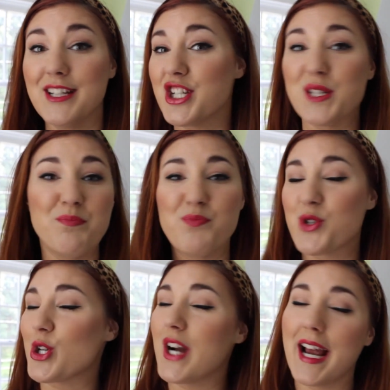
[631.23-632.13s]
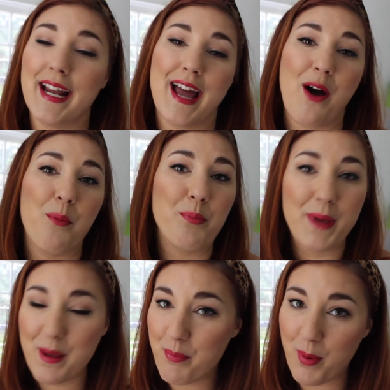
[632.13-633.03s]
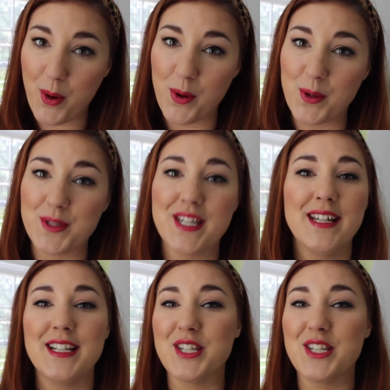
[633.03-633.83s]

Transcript: Just try it out. Be bold.